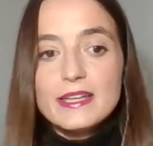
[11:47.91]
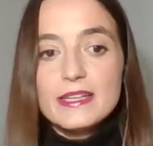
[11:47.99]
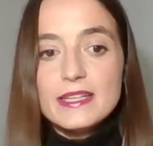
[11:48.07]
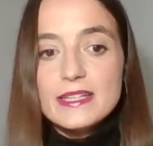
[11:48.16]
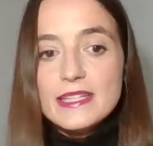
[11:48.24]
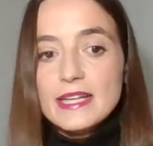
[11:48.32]

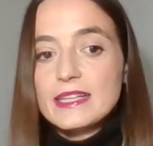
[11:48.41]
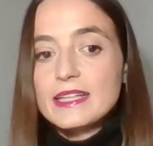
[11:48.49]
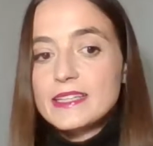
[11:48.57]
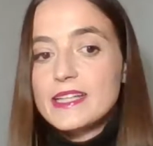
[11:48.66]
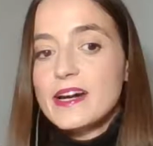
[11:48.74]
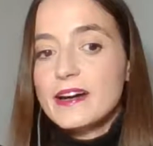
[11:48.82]
uh, is that
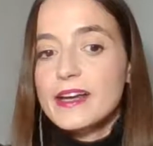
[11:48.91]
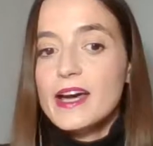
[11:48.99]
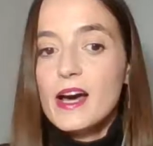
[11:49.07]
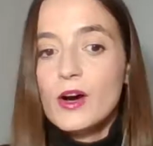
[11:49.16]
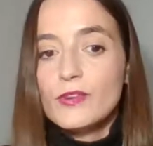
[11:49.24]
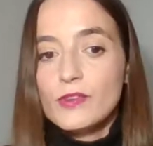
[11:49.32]
in the
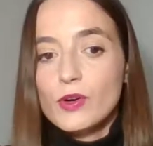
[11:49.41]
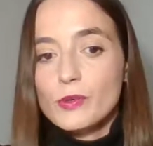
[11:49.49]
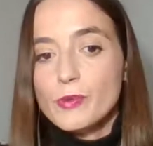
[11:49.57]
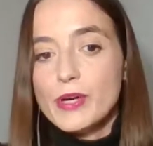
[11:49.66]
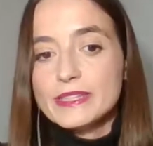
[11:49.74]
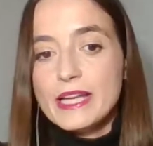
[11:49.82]
area of
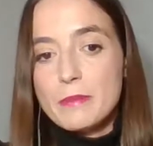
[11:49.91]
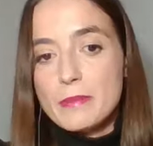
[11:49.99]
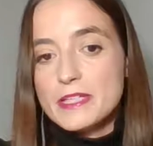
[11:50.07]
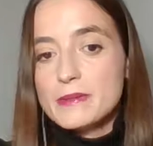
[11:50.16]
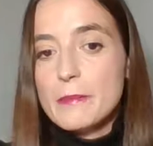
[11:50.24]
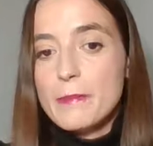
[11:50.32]
corporate and
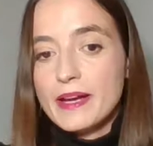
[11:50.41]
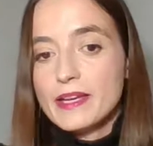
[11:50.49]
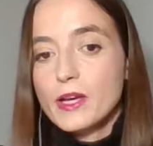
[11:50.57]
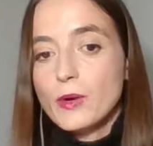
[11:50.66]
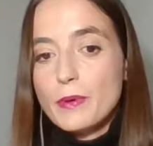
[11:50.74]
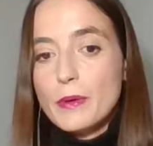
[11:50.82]
investment
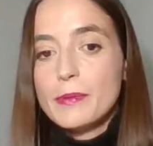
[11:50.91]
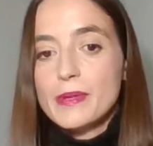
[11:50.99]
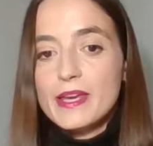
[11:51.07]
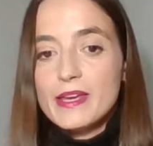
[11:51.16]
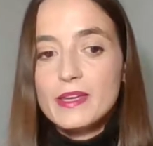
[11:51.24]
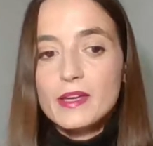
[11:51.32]
banking of
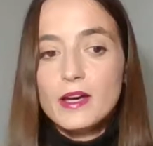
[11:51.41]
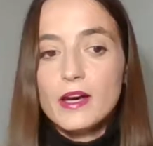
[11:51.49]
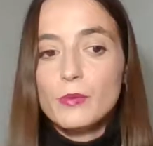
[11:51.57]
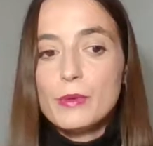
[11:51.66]
EBA,